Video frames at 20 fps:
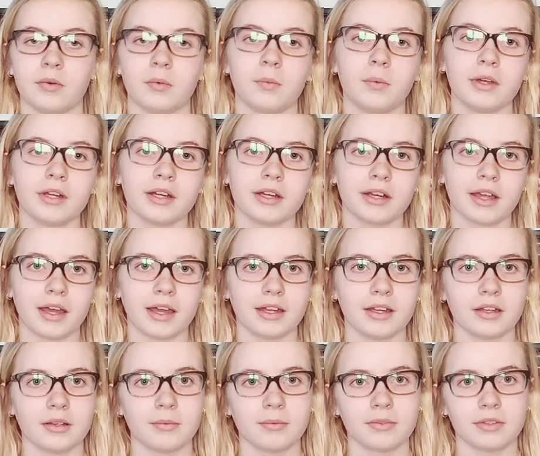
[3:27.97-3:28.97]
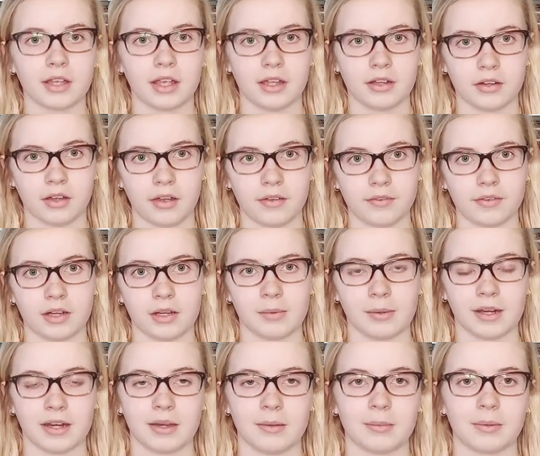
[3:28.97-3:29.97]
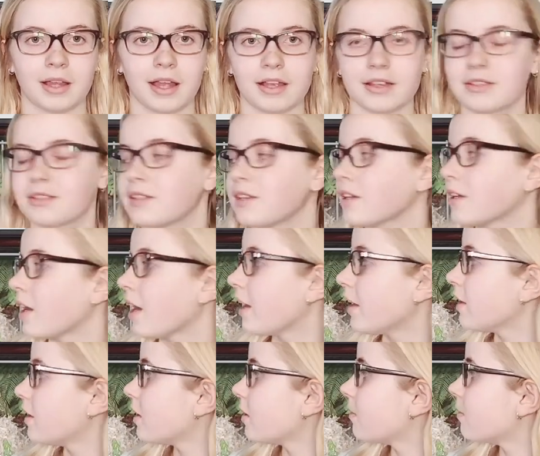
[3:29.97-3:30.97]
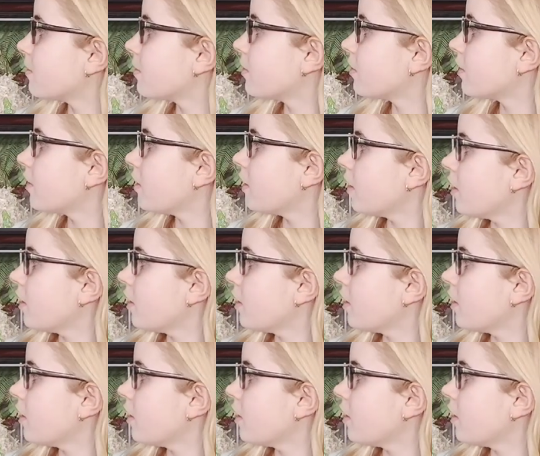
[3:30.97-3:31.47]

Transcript: wooden items and not very many plastic items.